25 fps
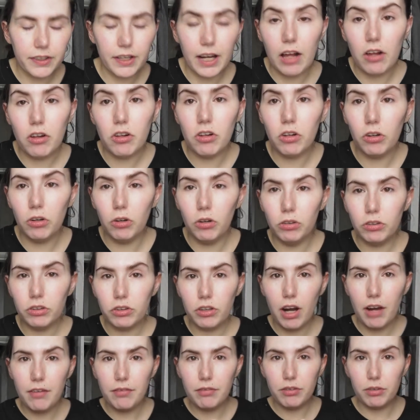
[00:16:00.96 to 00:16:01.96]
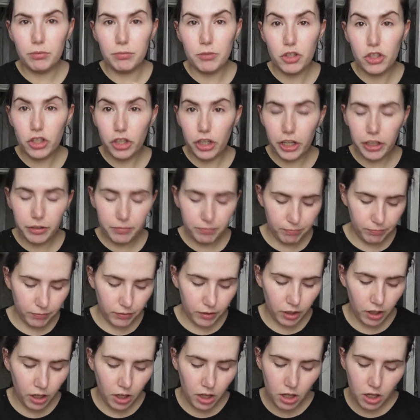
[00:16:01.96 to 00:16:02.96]
an alcohol derived from sugar.
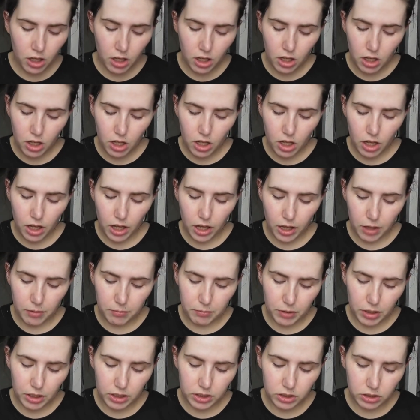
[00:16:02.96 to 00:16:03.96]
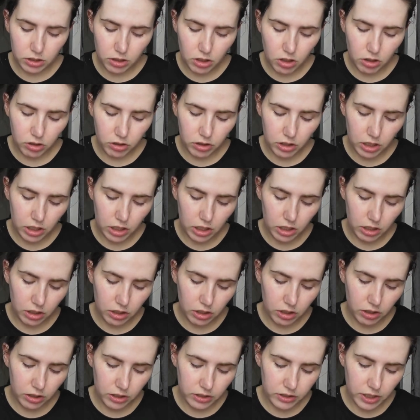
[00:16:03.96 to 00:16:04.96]
It's along
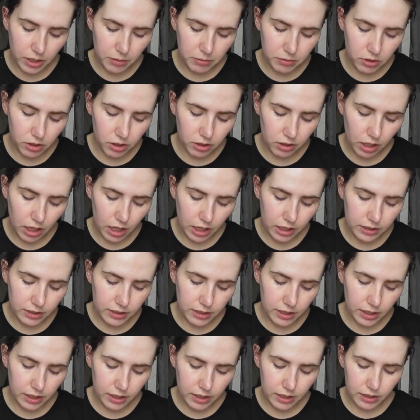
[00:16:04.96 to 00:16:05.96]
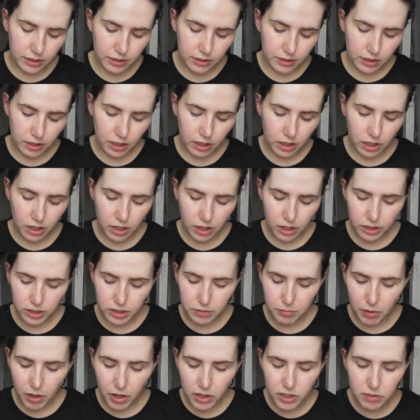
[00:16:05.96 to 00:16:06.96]
the same sort of lines as
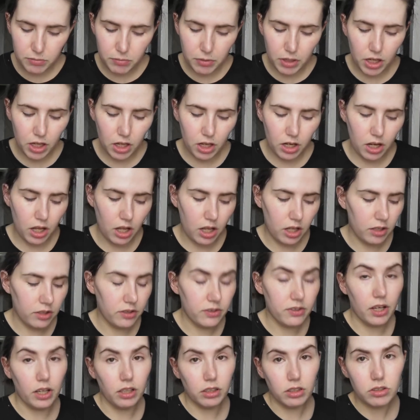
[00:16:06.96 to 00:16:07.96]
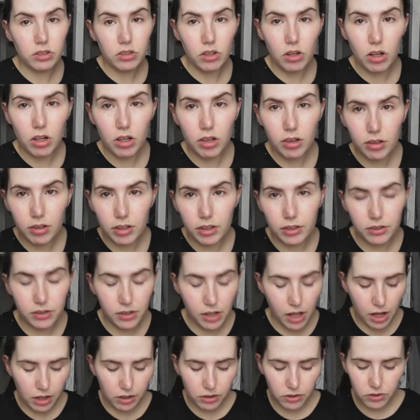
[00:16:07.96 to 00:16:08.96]
aspartame and xylitol and
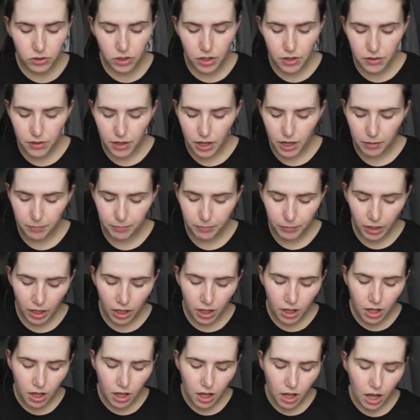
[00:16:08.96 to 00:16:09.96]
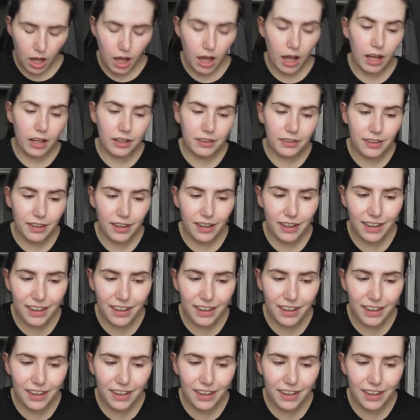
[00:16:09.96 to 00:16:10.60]
that sort of thing. And